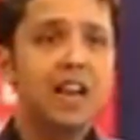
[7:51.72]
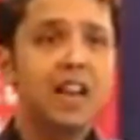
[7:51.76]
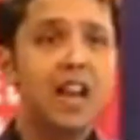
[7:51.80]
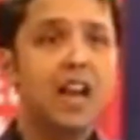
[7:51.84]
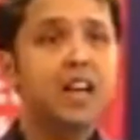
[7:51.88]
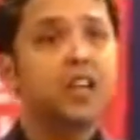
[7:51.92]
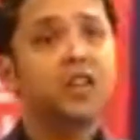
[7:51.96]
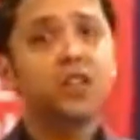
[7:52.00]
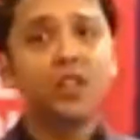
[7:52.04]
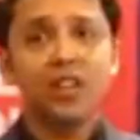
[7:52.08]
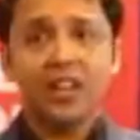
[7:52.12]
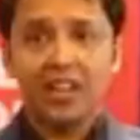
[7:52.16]

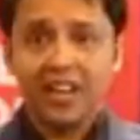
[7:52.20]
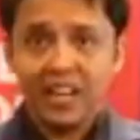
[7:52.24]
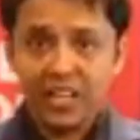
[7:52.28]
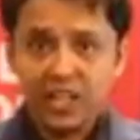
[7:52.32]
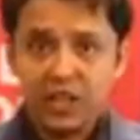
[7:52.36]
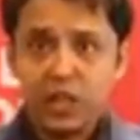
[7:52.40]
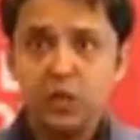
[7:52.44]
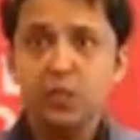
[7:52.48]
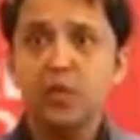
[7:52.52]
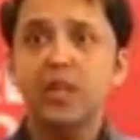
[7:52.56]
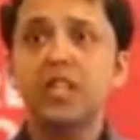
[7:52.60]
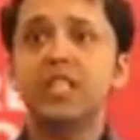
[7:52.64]
led to the
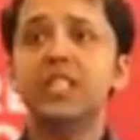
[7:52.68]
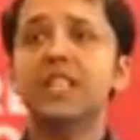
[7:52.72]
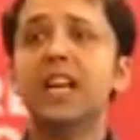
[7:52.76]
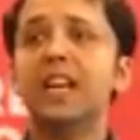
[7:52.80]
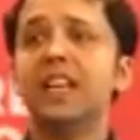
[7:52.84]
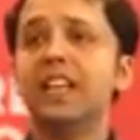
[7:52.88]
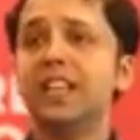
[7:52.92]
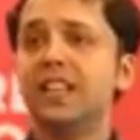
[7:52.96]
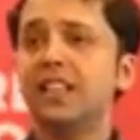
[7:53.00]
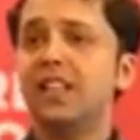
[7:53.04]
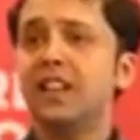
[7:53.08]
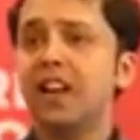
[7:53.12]
customers
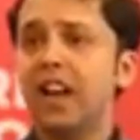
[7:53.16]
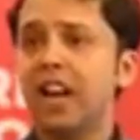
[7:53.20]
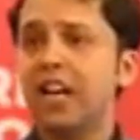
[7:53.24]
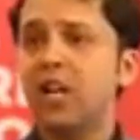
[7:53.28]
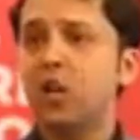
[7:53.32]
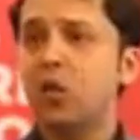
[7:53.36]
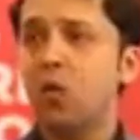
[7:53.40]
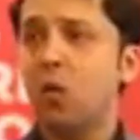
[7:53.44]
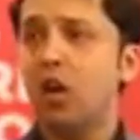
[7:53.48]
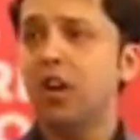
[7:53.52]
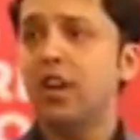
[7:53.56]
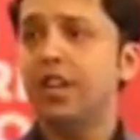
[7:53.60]
getting the
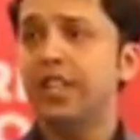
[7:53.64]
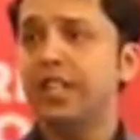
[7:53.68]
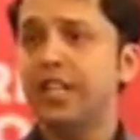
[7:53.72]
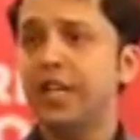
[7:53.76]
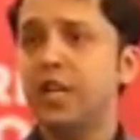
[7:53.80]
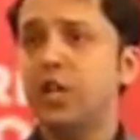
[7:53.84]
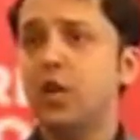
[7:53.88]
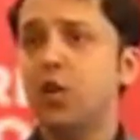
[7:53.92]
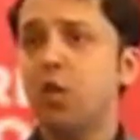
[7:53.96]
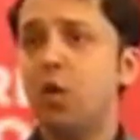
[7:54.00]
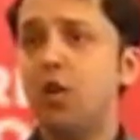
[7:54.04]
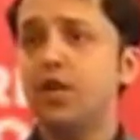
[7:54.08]
right
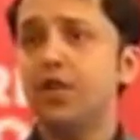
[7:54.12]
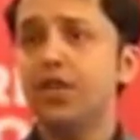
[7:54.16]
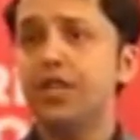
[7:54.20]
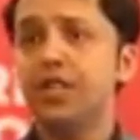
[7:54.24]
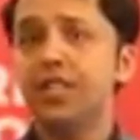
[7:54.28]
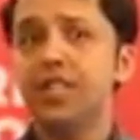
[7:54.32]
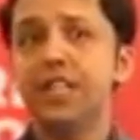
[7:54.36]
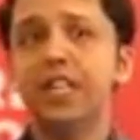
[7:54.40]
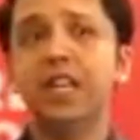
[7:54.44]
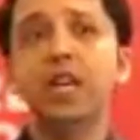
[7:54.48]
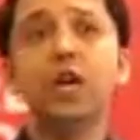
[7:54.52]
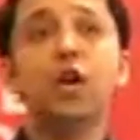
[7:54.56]
quality and
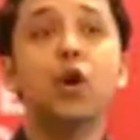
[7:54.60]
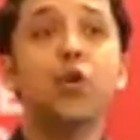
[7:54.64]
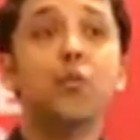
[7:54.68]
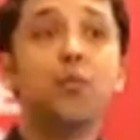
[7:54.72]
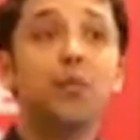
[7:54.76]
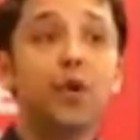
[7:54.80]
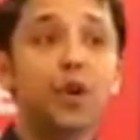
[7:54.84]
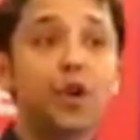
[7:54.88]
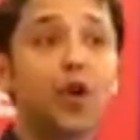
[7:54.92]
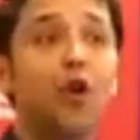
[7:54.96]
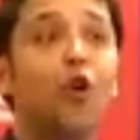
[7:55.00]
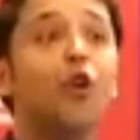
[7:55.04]
quantity
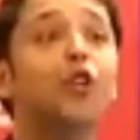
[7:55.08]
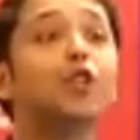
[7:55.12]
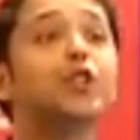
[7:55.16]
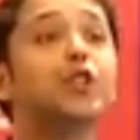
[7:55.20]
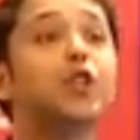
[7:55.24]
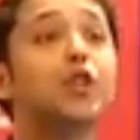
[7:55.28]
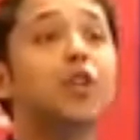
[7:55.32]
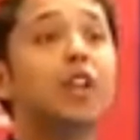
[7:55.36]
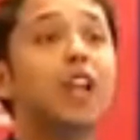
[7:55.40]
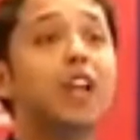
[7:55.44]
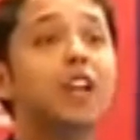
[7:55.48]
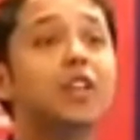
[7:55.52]
but
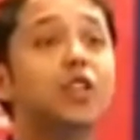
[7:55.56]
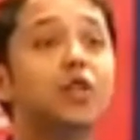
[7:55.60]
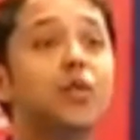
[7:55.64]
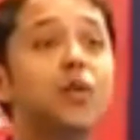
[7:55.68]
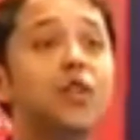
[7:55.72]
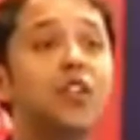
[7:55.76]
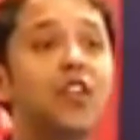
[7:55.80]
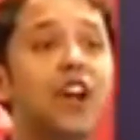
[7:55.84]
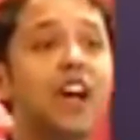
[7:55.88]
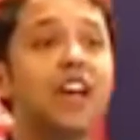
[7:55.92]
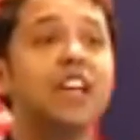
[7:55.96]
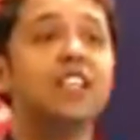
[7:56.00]
also led
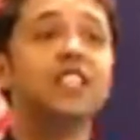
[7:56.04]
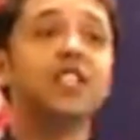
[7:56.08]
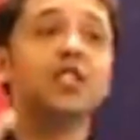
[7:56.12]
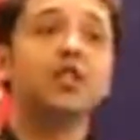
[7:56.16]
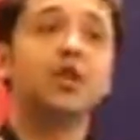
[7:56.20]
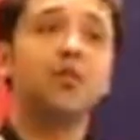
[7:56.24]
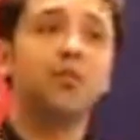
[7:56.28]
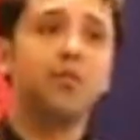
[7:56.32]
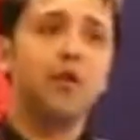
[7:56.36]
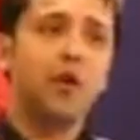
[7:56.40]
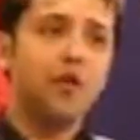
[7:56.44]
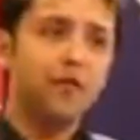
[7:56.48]
to a rise
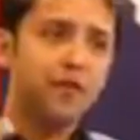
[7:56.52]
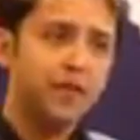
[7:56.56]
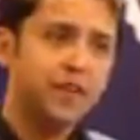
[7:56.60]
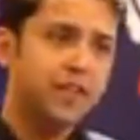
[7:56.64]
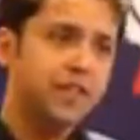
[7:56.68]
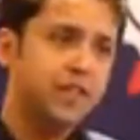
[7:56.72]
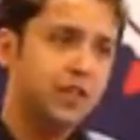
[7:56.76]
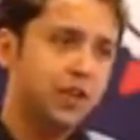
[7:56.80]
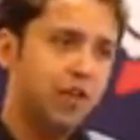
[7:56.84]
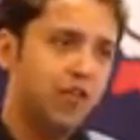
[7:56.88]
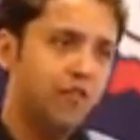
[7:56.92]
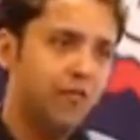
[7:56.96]
in the
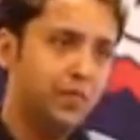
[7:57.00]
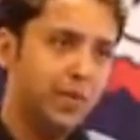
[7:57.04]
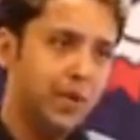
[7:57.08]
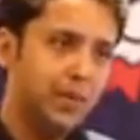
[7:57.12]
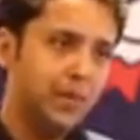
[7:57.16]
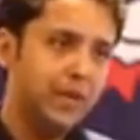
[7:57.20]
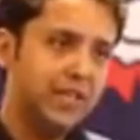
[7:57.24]
profits of